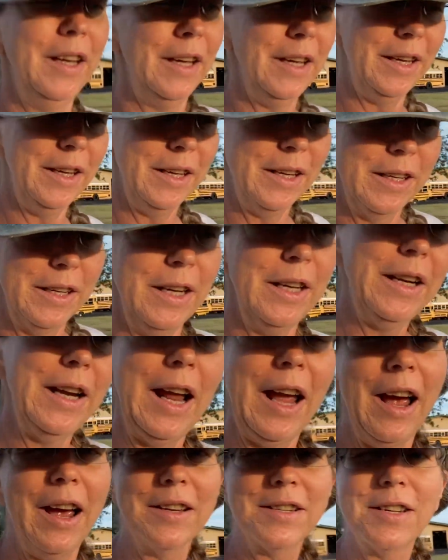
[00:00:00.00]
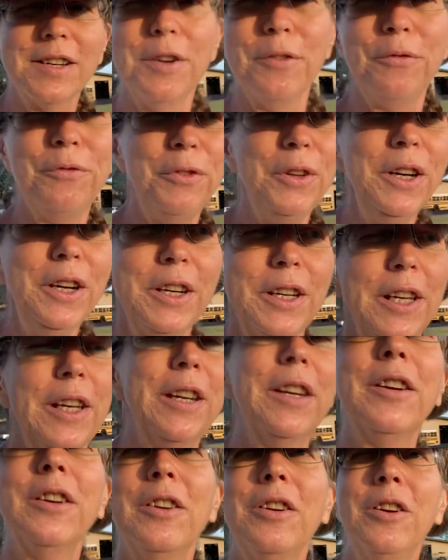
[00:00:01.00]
and it has an affinity